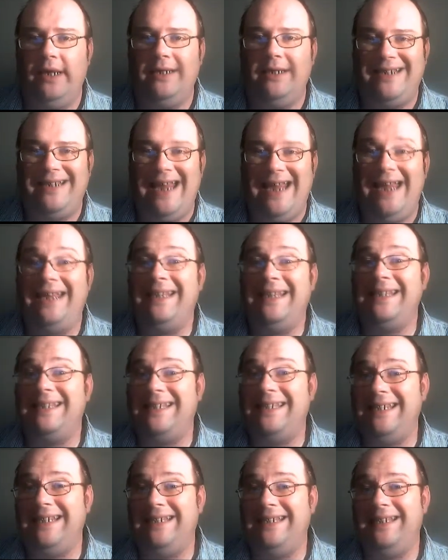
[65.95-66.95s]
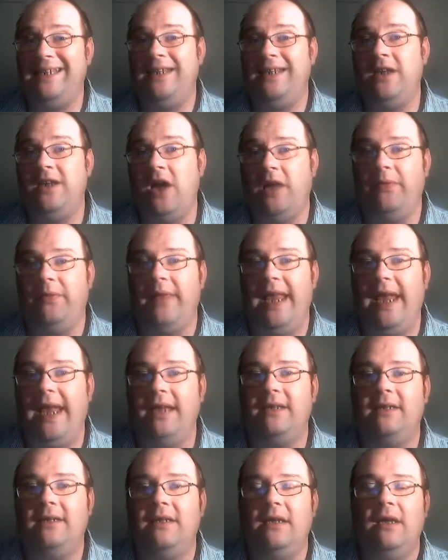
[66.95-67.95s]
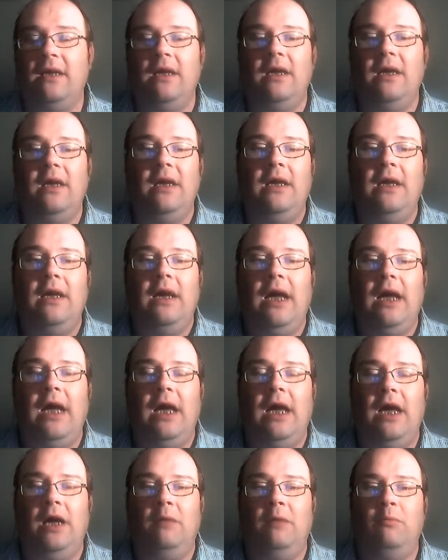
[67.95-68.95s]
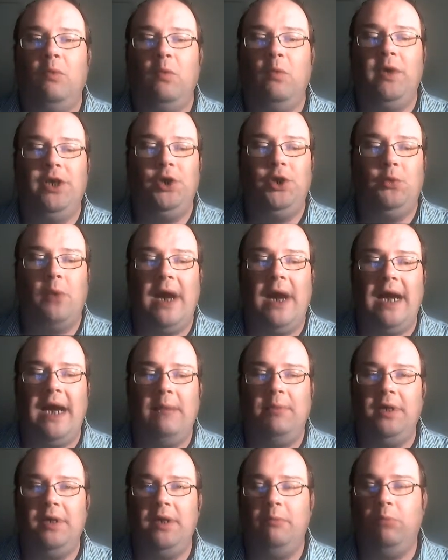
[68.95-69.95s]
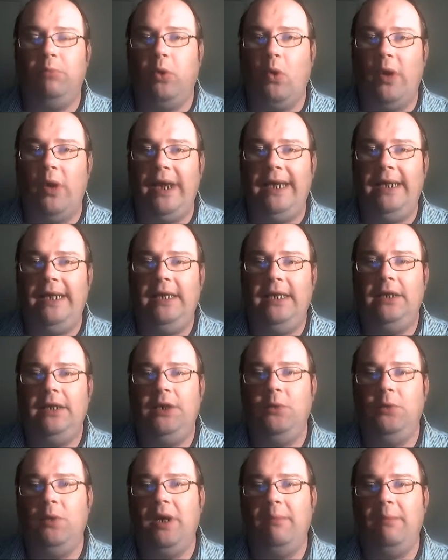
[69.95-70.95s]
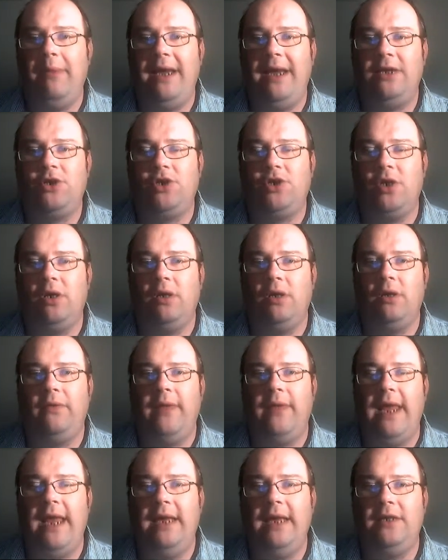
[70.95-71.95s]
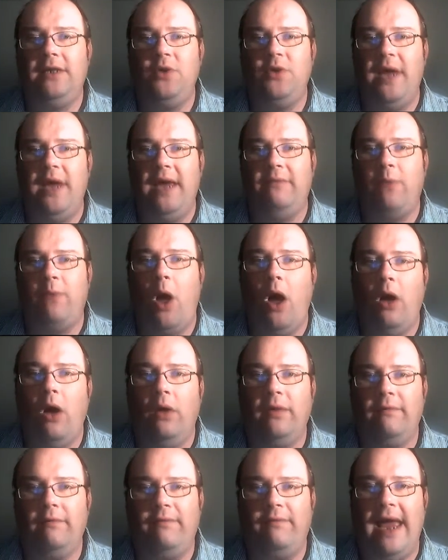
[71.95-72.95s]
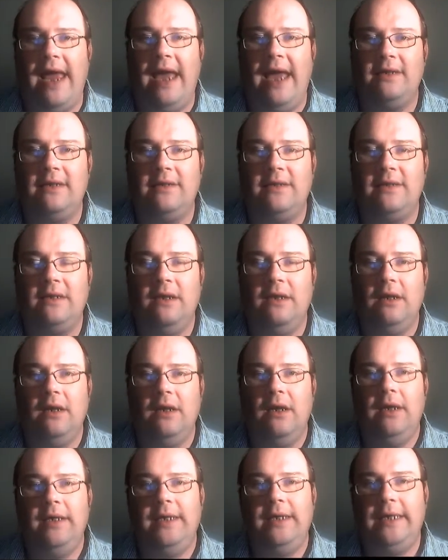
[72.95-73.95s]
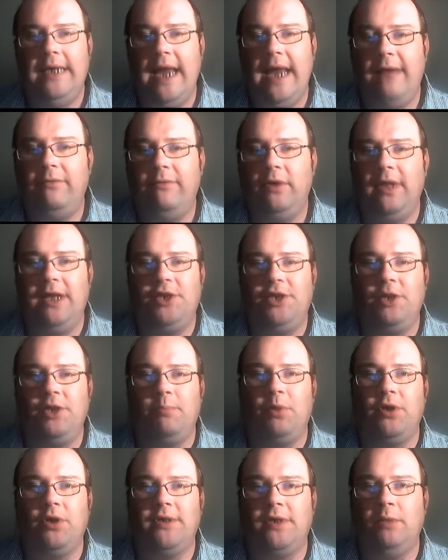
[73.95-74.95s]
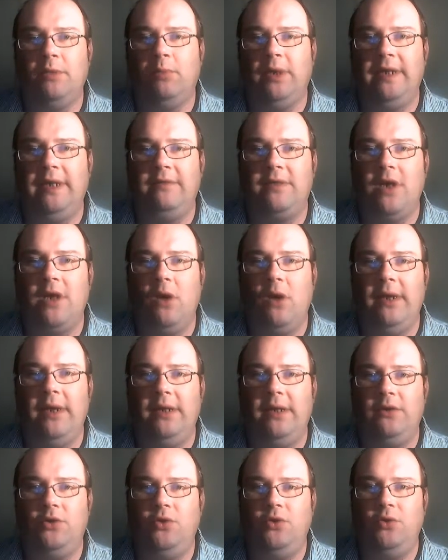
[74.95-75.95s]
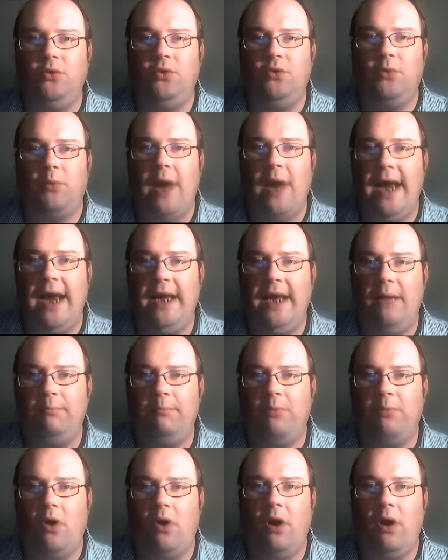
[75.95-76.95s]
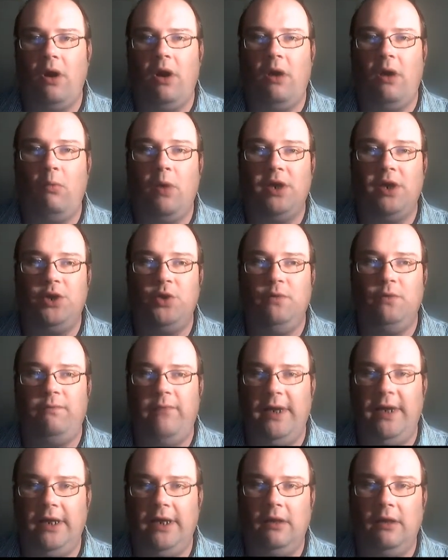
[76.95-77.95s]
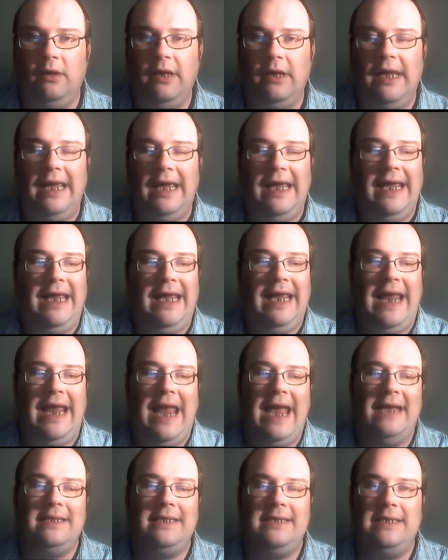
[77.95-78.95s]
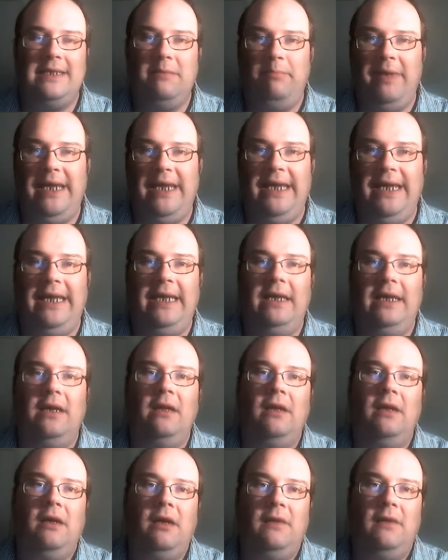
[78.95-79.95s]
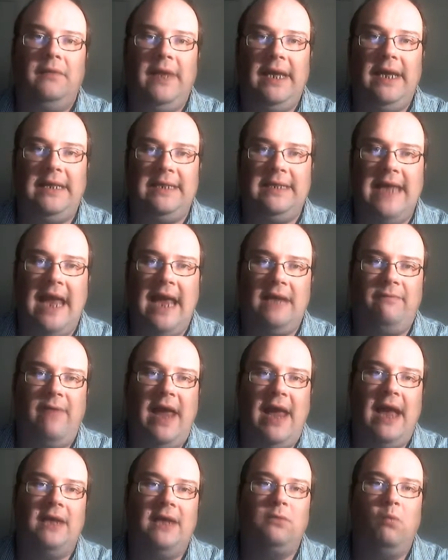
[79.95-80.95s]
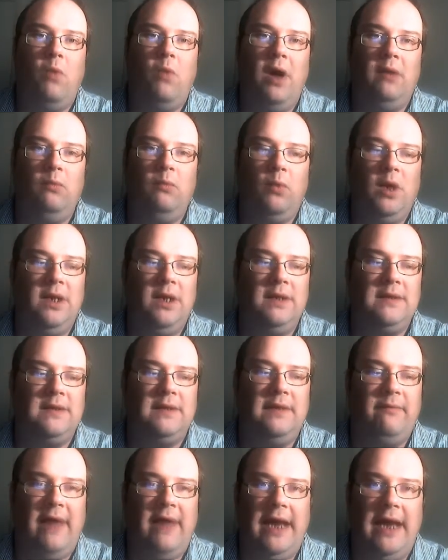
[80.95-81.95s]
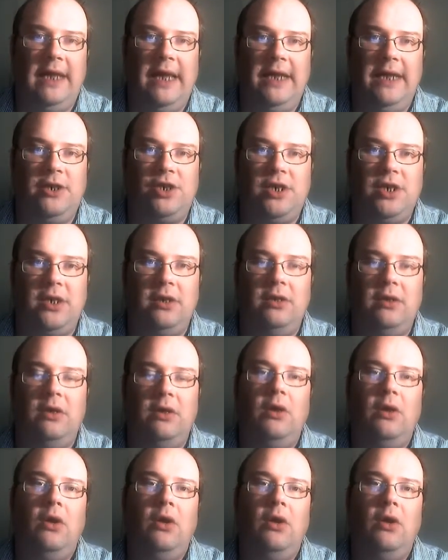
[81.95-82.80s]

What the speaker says: Stay consistent on that. When you write up an employee, you want to make sure that you have all the facts. Never let your personal beliefs go into the write-up or what you feel. It has to be the exact fact. What was the violation?